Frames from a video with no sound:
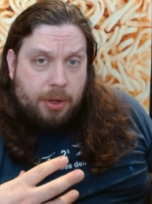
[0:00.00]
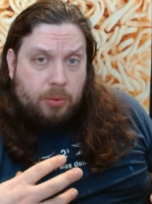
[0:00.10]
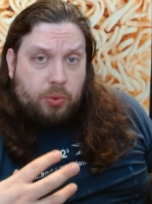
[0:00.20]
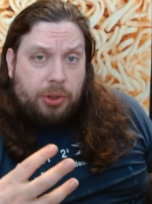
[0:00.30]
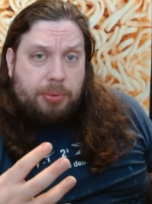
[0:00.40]

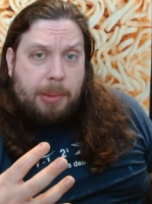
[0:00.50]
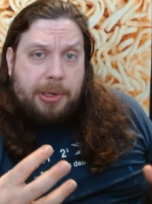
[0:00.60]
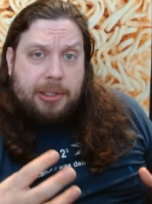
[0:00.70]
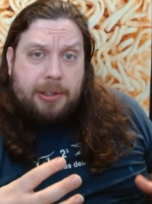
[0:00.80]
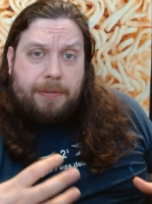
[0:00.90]
really
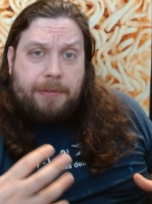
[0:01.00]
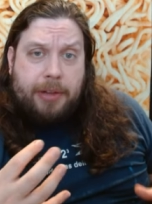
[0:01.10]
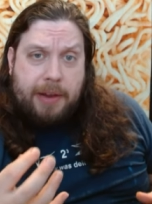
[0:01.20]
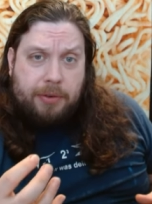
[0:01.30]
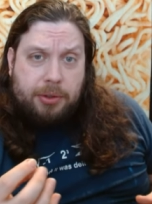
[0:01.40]
reminiscent
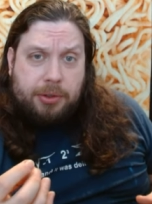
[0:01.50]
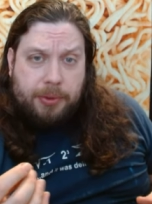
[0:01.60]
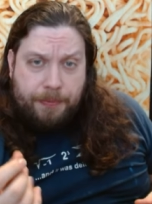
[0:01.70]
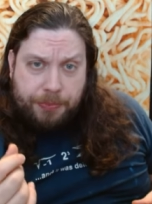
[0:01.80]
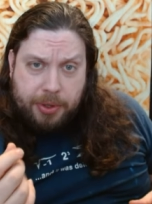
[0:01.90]

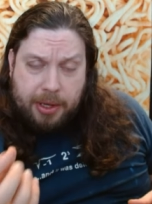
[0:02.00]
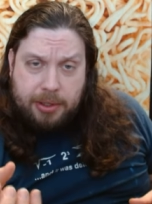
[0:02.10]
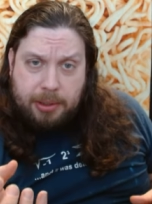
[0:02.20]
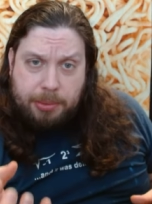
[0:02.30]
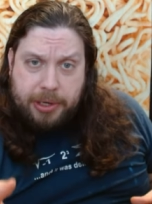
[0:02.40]
flavors and
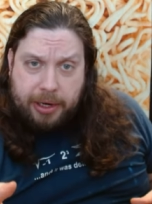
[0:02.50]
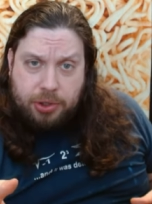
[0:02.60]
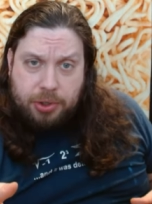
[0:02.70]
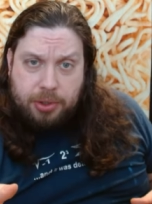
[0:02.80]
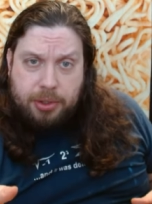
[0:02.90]
some
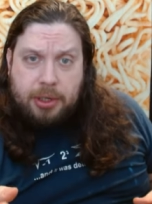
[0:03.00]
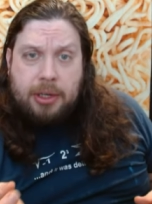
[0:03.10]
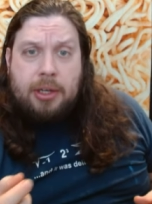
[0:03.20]
textures